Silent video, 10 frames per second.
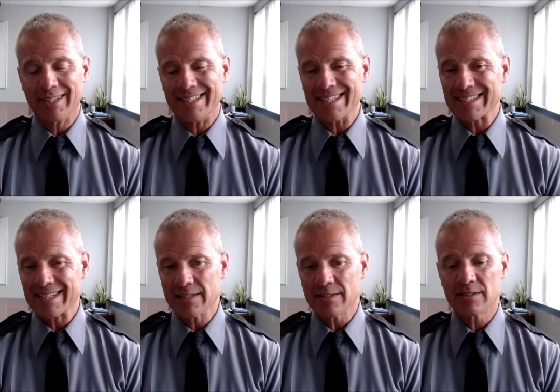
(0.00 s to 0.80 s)

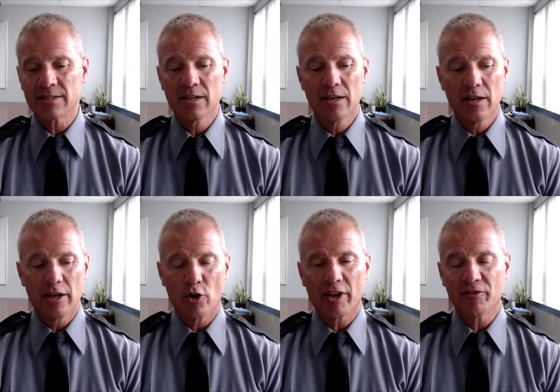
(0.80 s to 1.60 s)
distance
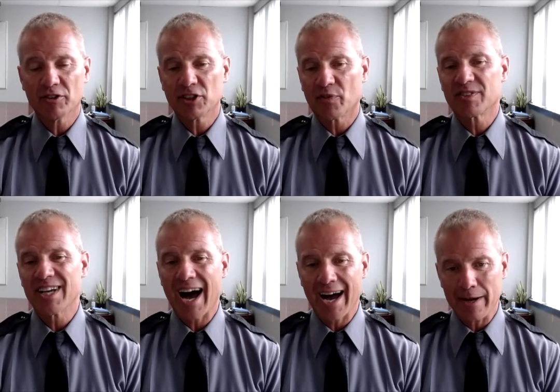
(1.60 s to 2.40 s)
you know give yourself
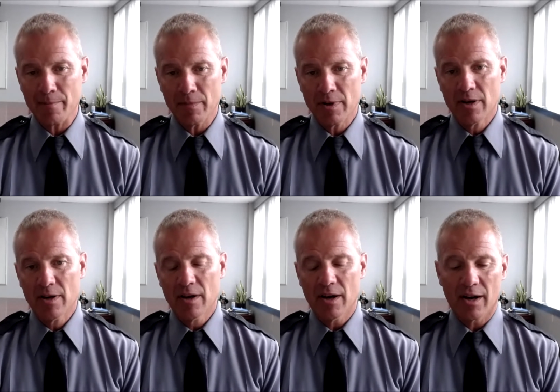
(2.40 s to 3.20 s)
time
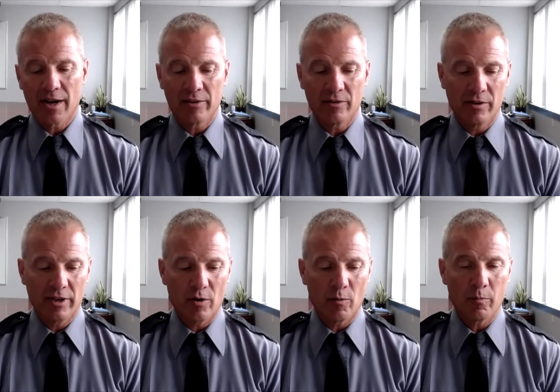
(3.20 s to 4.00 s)
uh, you,
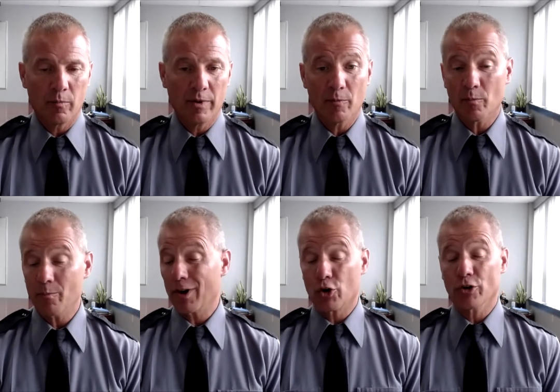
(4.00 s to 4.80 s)
know, you know
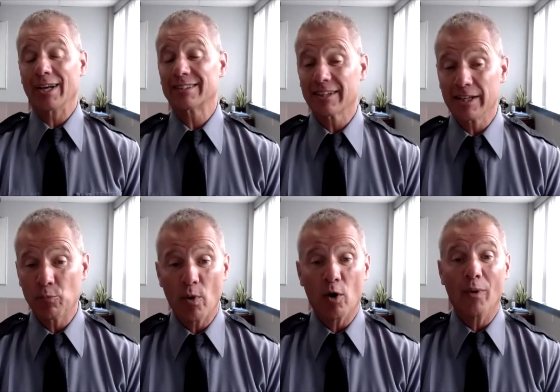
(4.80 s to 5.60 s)
a good night's sleep
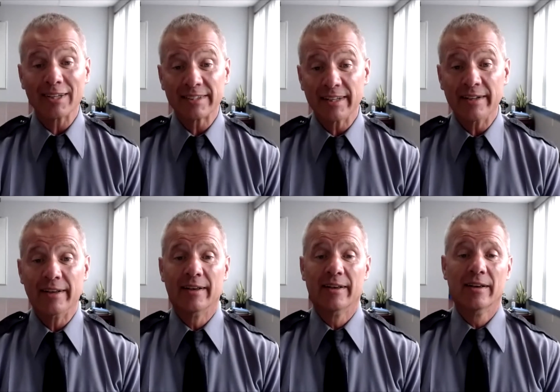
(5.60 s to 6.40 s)
well rested
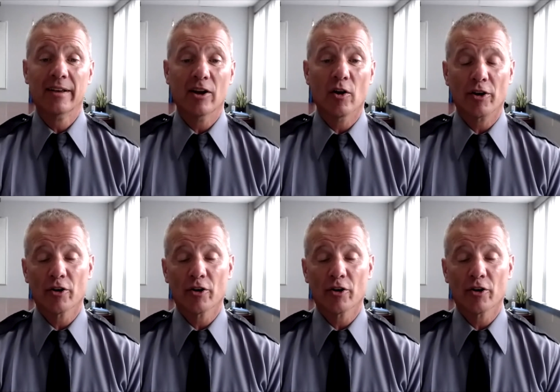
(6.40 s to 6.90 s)
you know you're